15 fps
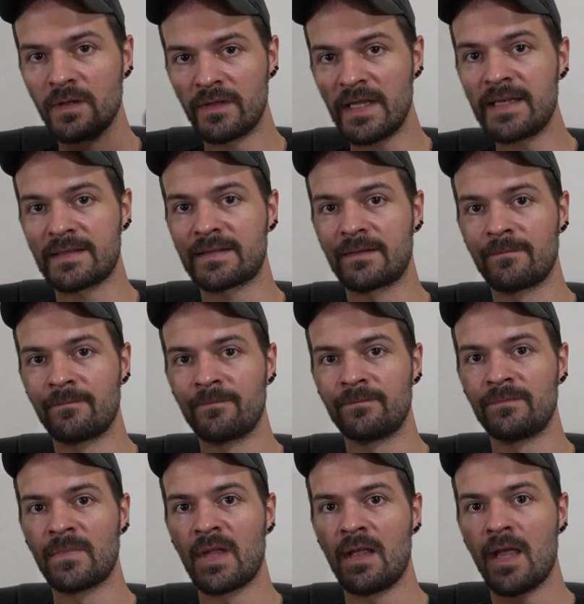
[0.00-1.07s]
this.
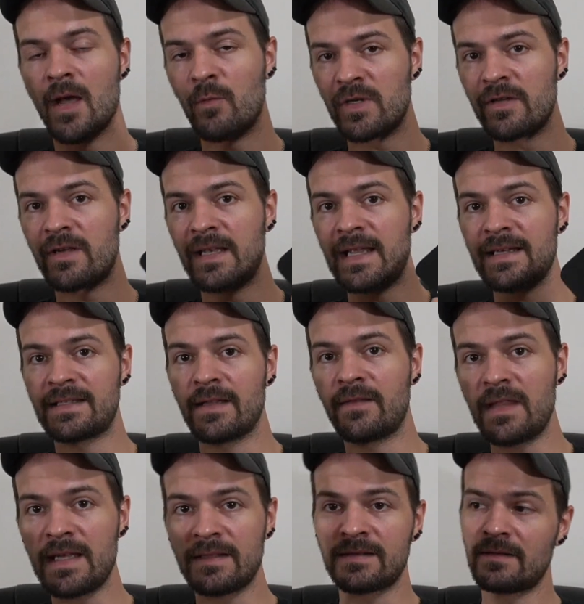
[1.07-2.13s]
And when you connect to
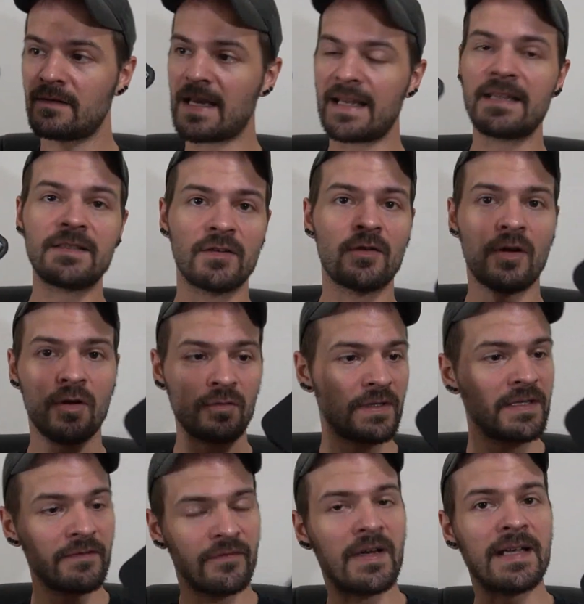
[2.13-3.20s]
this, that is your
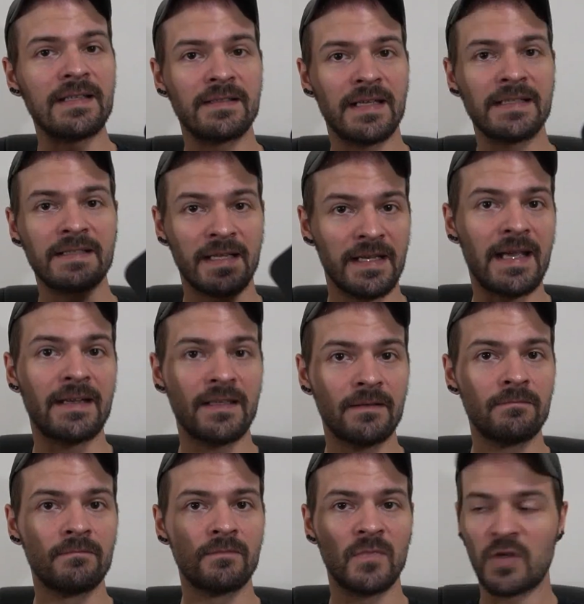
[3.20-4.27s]
only device that's
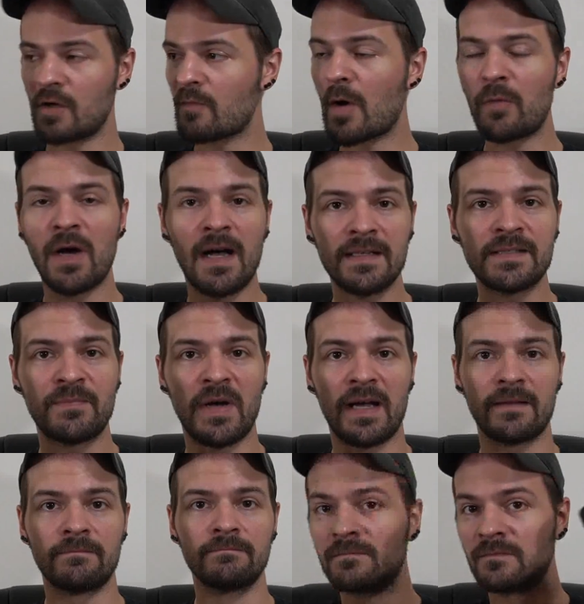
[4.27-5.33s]
connected to your mobile
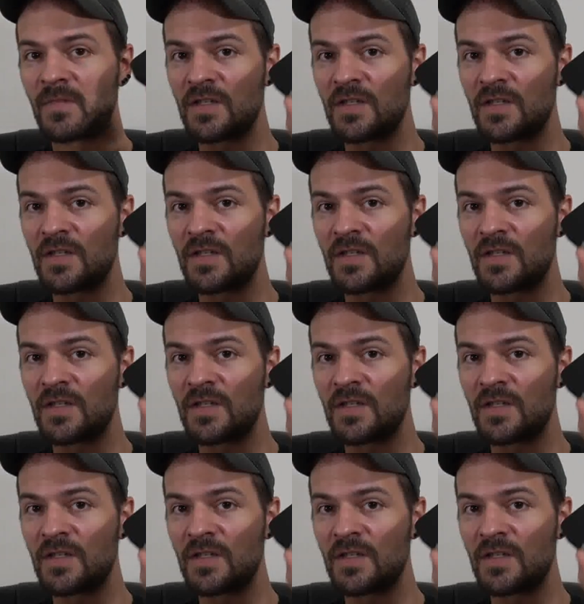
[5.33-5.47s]
hotspot.